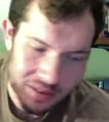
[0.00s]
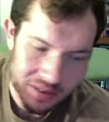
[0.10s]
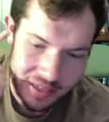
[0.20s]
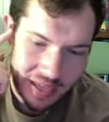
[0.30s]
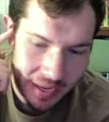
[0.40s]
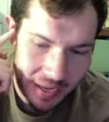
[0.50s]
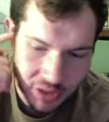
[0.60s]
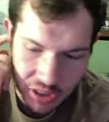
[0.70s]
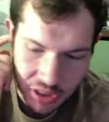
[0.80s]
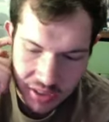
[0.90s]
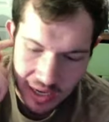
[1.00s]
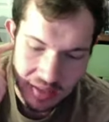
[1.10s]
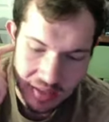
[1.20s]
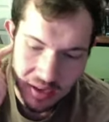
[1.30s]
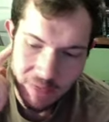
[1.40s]
like I just, I
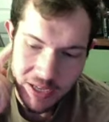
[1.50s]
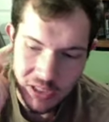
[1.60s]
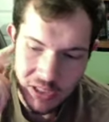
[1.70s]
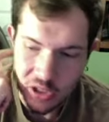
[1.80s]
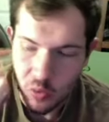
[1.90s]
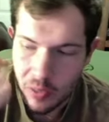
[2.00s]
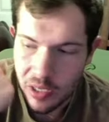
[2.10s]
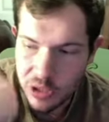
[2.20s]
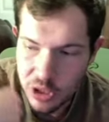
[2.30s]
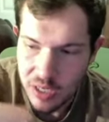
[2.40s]
love that so much.